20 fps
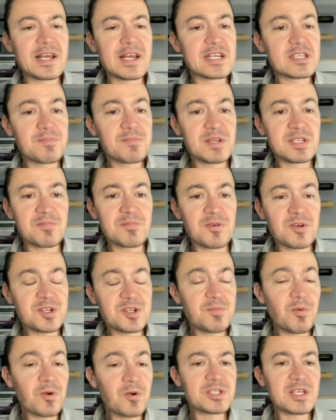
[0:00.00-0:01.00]
things, Pittsburgh
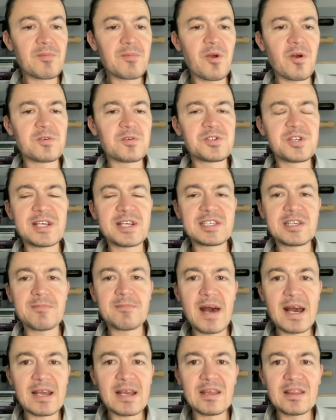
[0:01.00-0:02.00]
sports. I'm your host, Jason
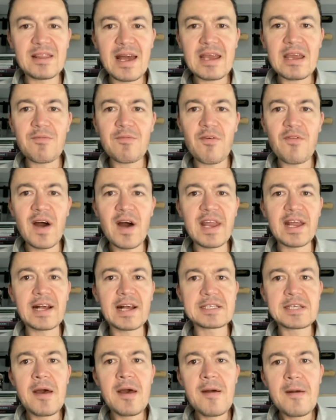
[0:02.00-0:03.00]
Mackey. Thank you for finding
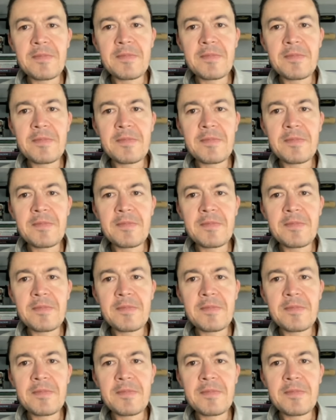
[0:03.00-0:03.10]
us.